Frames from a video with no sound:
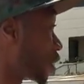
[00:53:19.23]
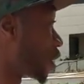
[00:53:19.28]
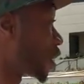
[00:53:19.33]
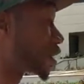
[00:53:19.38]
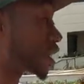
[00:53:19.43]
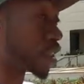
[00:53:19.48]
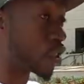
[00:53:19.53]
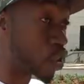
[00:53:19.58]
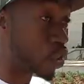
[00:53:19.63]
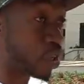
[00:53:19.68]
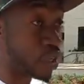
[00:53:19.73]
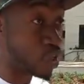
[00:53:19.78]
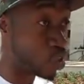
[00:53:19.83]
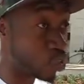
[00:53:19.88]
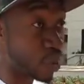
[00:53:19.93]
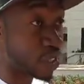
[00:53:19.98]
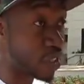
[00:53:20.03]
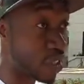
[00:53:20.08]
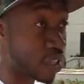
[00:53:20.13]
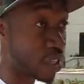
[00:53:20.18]
that you're
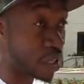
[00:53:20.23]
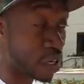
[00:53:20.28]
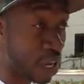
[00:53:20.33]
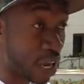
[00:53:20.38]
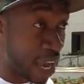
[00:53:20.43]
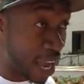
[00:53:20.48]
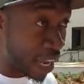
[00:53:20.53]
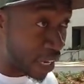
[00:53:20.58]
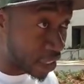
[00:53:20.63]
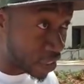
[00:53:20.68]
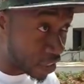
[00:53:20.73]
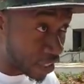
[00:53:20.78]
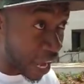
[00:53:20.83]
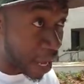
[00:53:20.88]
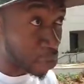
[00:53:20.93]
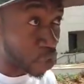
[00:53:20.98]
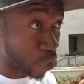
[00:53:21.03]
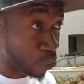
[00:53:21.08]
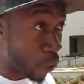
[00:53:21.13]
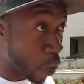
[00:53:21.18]
interested in and
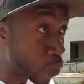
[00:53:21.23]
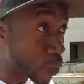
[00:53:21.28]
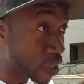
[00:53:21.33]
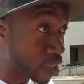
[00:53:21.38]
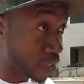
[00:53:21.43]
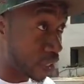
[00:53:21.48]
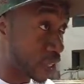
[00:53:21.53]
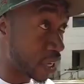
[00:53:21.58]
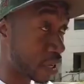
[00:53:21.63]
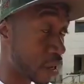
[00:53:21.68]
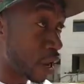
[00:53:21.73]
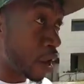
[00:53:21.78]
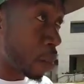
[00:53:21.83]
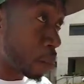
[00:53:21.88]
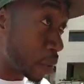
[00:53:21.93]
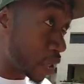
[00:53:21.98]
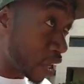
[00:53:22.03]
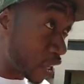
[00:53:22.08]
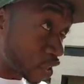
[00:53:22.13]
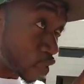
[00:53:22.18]
establish focus in it,
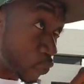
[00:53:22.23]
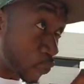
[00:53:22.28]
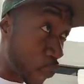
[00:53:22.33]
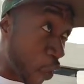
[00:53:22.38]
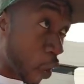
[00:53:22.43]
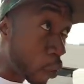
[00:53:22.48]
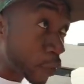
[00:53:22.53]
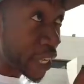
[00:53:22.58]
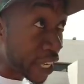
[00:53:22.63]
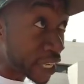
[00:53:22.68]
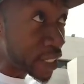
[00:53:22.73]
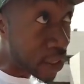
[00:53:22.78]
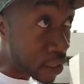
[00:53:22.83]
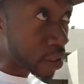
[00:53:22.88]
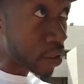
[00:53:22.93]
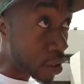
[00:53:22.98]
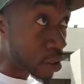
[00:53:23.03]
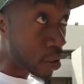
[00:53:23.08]
because focus